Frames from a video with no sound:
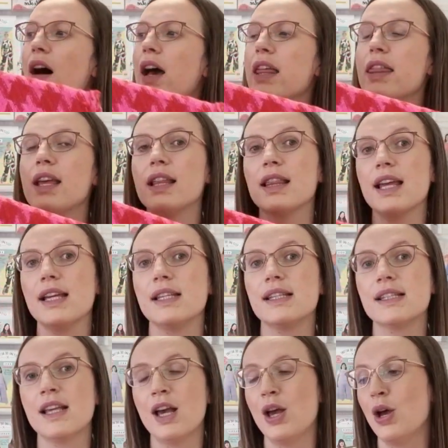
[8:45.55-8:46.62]
I think
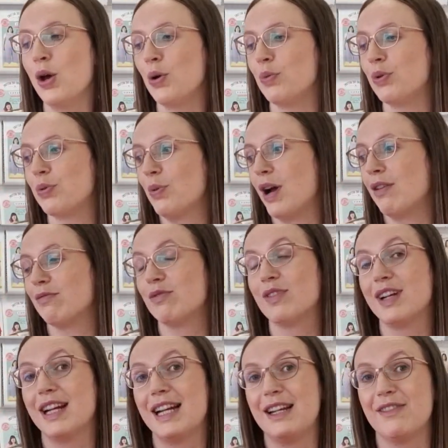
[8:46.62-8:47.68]
this would work
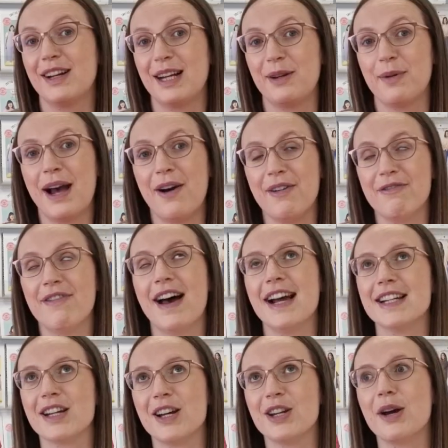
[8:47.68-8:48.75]
really, really well. In
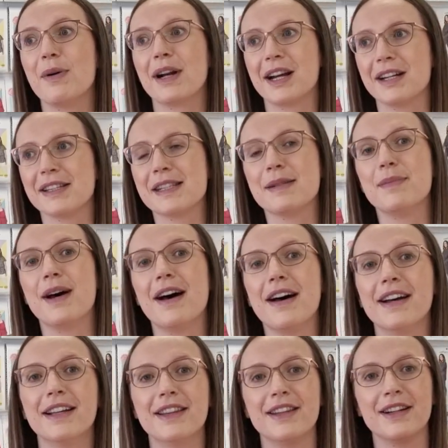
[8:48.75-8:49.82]
fact, I know a customer
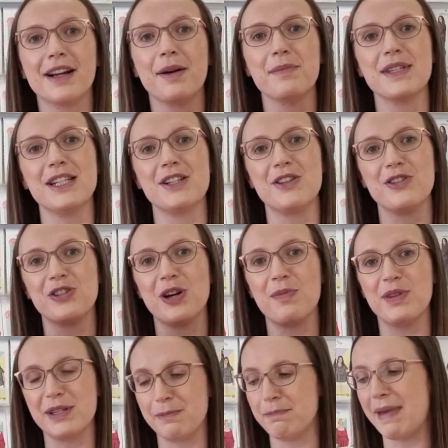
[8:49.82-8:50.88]
that comes into the shop
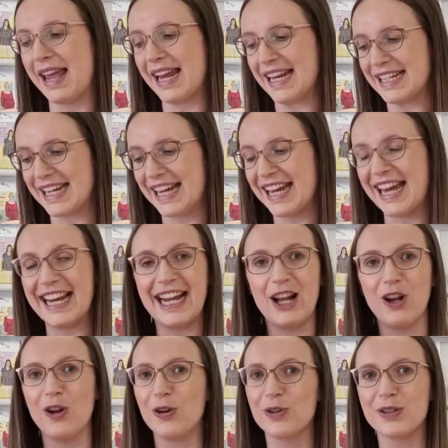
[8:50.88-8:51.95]
that's made it and it
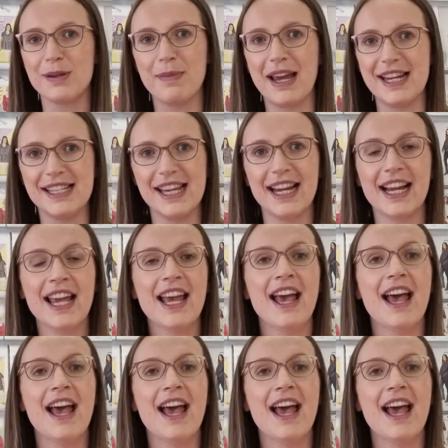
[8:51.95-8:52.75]
looks amazing.